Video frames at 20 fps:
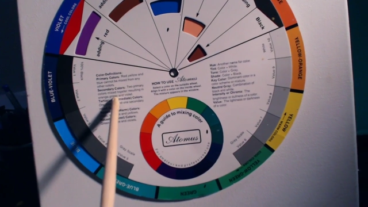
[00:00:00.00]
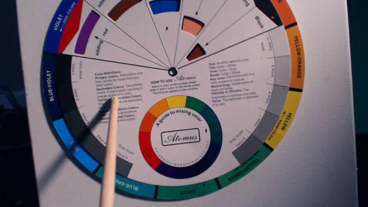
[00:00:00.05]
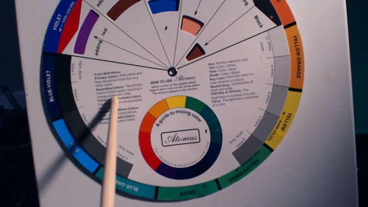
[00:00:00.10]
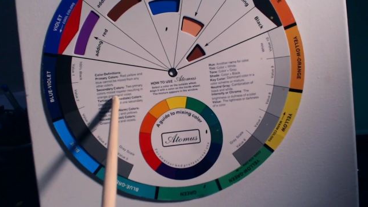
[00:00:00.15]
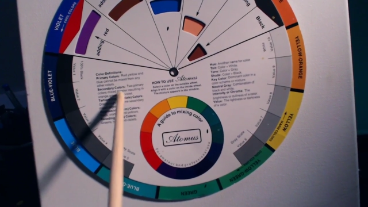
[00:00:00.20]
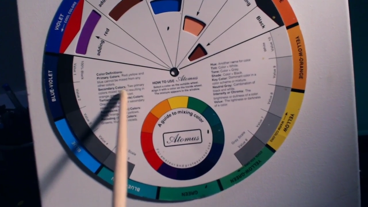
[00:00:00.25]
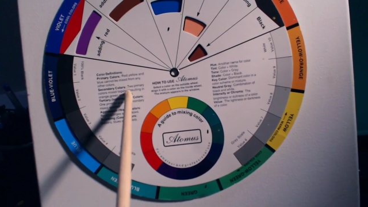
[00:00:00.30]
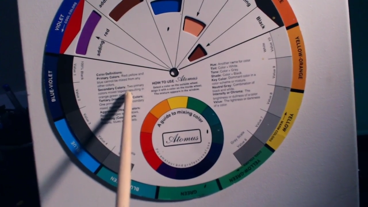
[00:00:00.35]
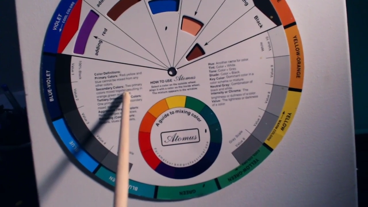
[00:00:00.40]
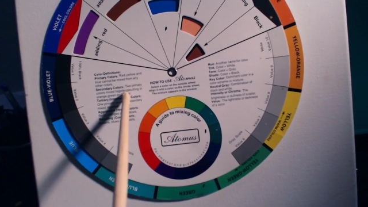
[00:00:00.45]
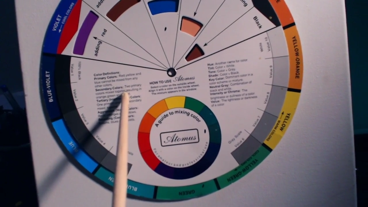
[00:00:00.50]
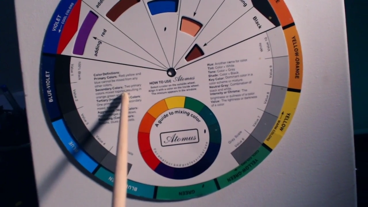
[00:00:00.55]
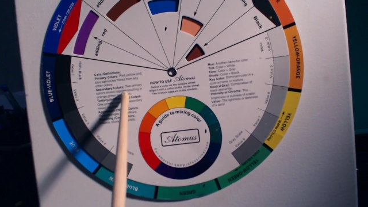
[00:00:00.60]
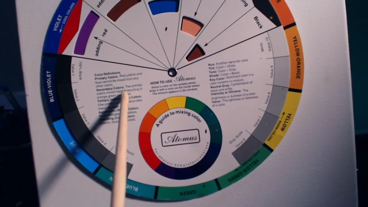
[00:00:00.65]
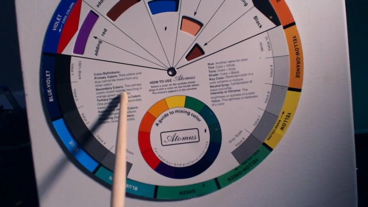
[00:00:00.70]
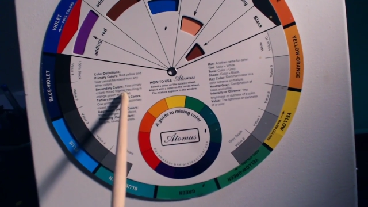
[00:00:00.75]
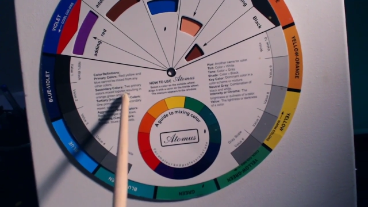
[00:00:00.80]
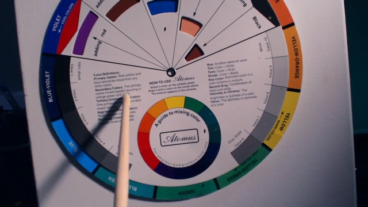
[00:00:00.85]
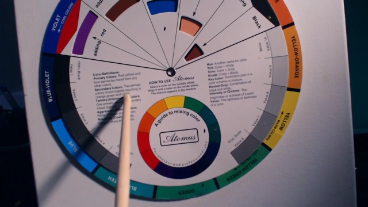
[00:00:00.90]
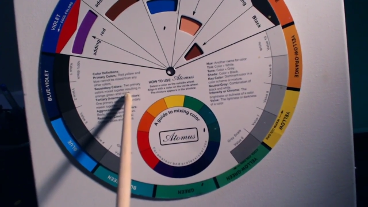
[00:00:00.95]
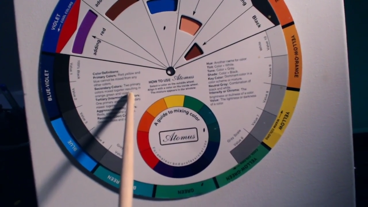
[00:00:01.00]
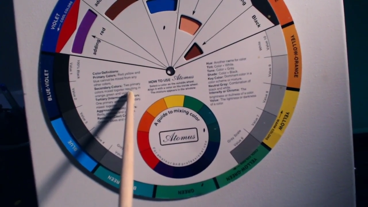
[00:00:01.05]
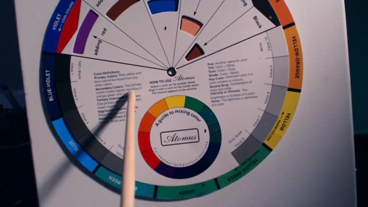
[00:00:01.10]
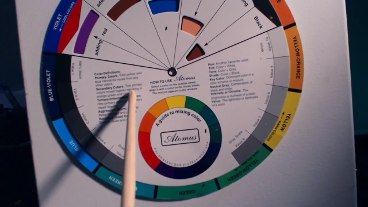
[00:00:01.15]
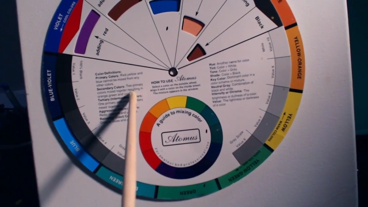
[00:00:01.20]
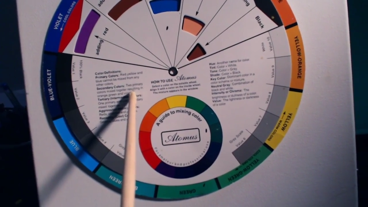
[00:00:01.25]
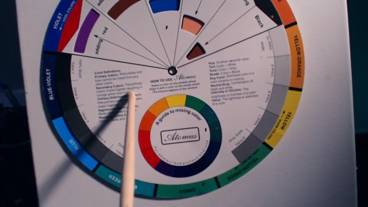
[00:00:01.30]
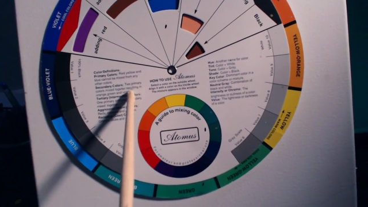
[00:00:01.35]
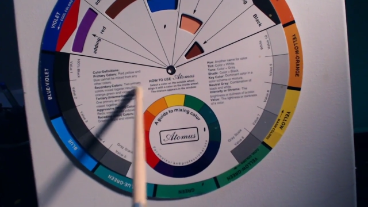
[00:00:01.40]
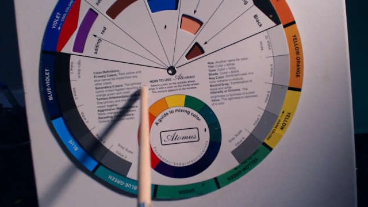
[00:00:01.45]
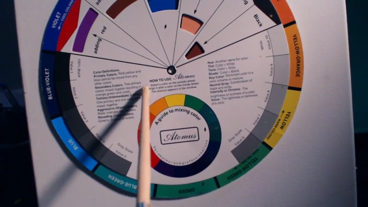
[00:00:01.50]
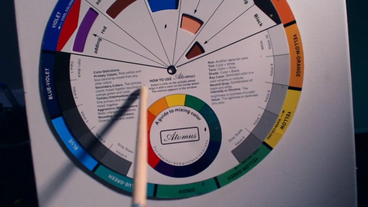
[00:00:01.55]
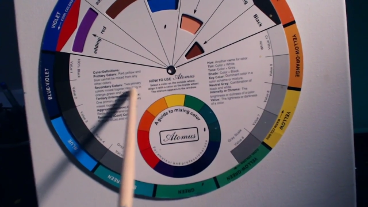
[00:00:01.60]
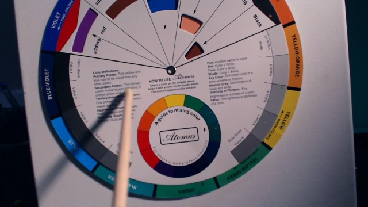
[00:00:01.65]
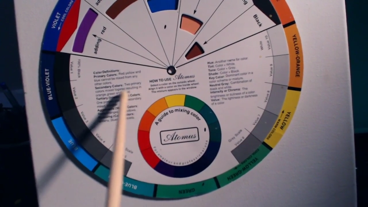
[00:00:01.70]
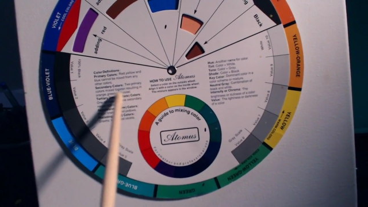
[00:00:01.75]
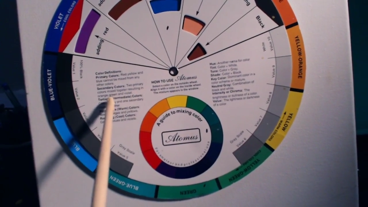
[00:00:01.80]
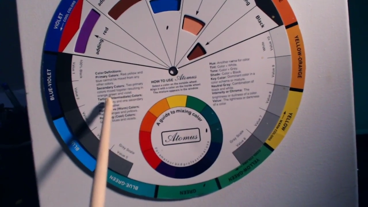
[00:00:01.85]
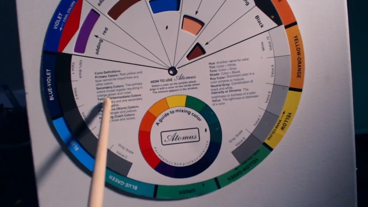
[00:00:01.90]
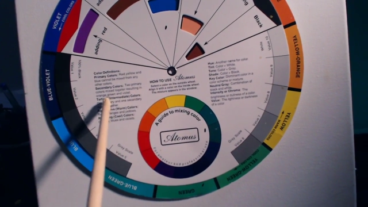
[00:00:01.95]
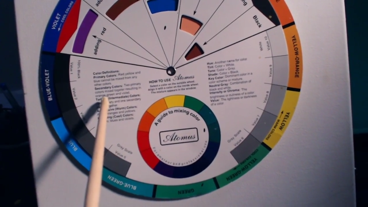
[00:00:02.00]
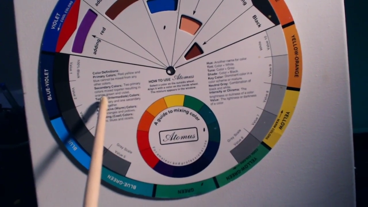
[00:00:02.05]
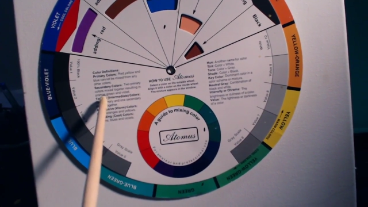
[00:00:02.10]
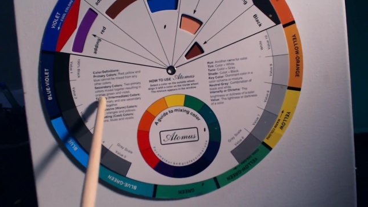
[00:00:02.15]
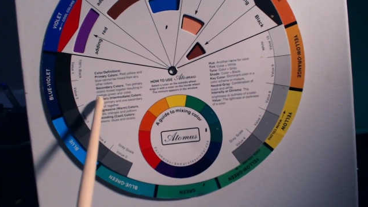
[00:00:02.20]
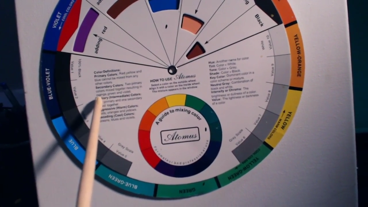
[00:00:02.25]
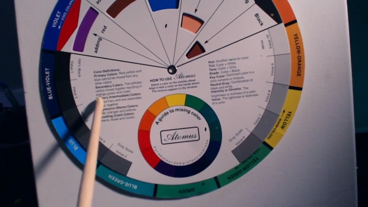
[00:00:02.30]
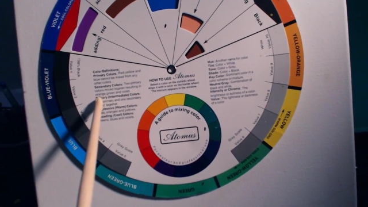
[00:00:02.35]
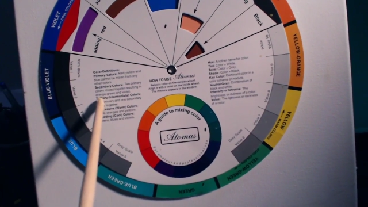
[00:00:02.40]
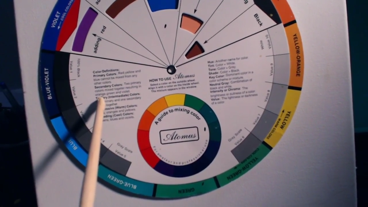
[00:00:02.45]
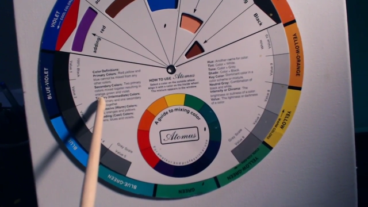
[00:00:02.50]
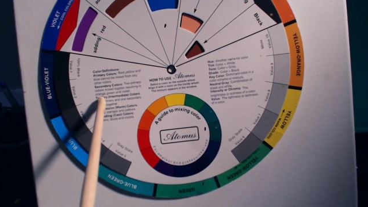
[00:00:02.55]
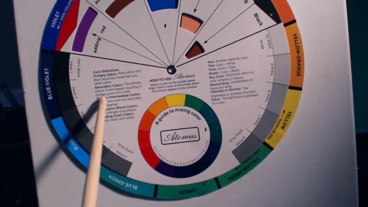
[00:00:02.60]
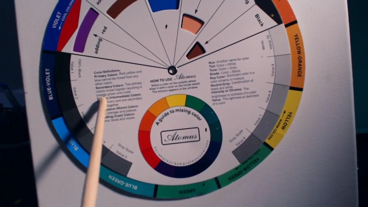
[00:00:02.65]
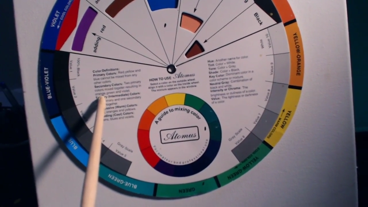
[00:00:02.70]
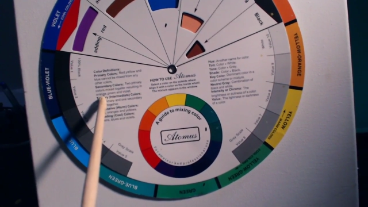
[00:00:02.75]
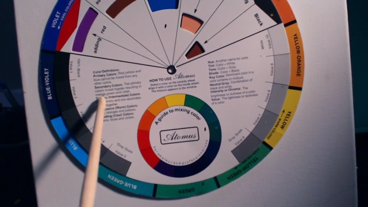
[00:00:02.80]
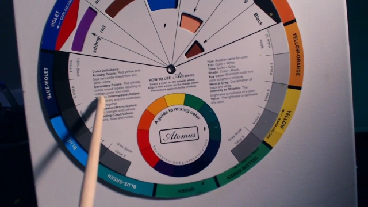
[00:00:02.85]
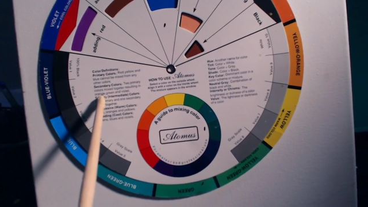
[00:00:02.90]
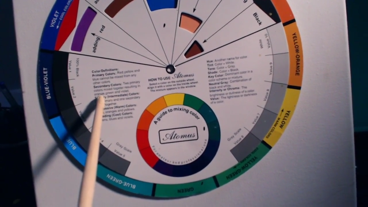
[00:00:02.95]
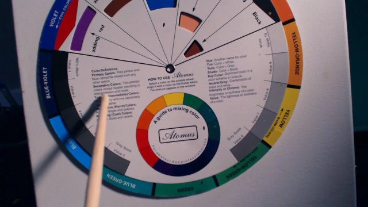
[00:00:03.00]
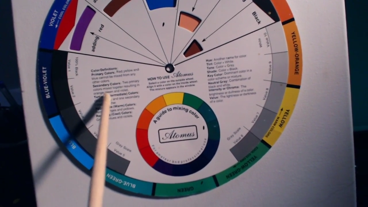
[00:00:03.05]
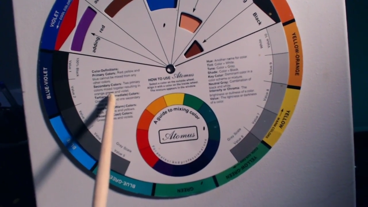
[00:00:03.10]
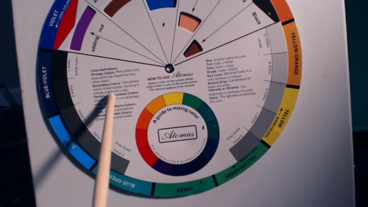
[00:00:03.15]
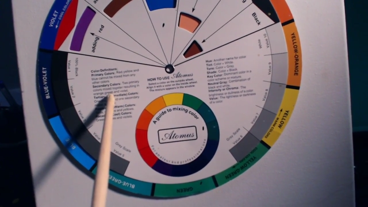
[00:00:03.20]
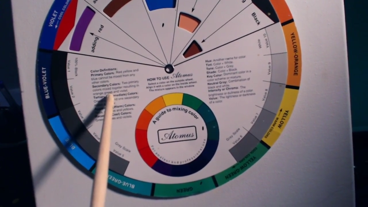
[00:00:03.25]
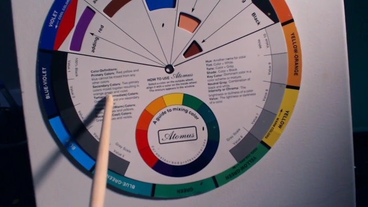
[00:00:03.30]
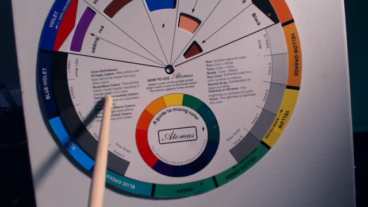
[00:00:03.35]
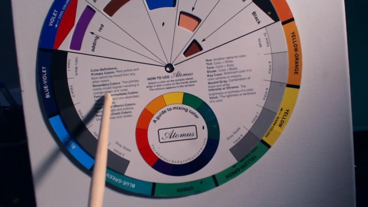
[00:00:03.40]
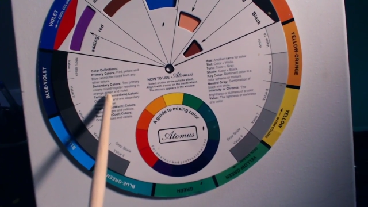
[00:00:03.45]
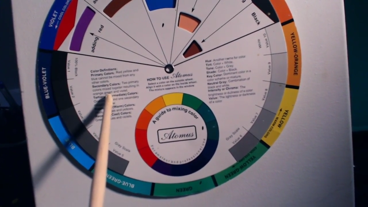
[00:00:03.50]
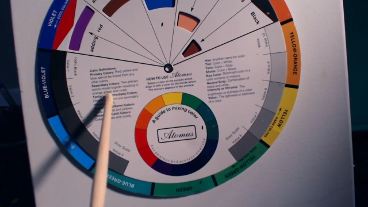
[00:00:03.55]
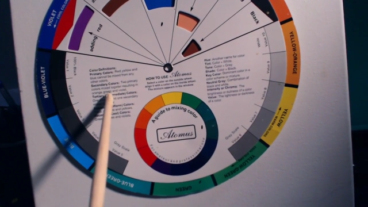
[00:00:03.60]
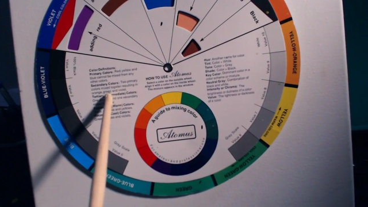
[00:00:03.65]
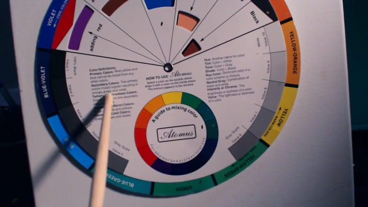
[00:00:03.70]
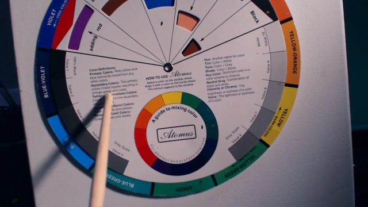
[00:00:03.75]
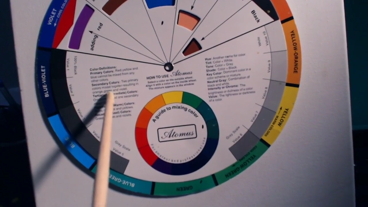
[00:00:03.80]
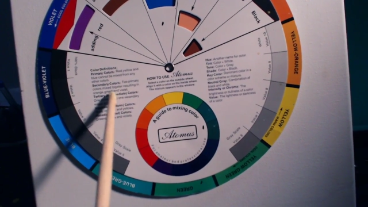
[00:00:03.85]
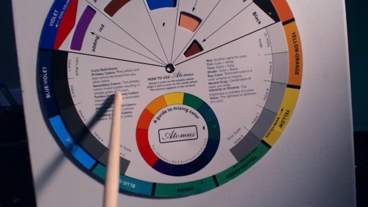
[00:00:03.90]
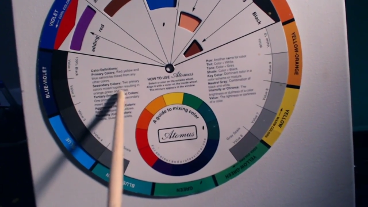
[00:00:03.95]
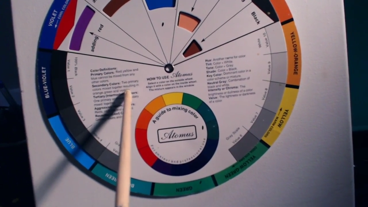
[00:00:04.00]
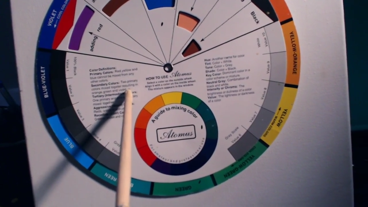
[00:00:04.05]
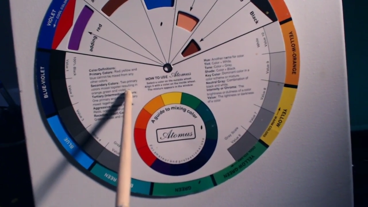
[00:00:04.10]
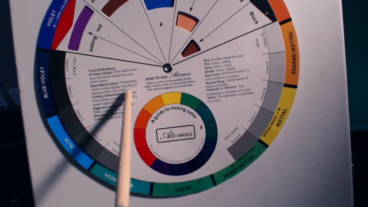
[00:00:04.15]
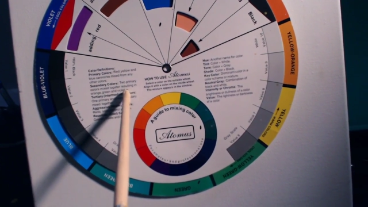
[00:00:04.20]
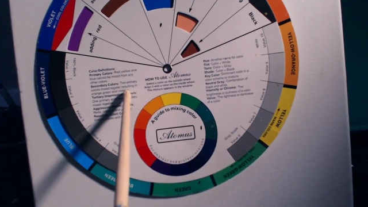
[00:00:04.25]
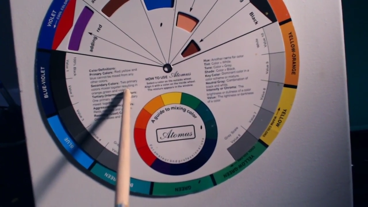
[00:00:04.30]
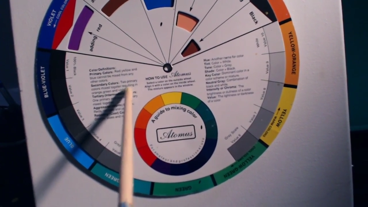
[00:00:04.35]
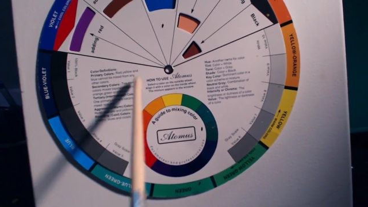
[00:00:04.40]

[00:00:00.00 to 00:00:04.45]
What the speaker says: [unreadable: no face in view]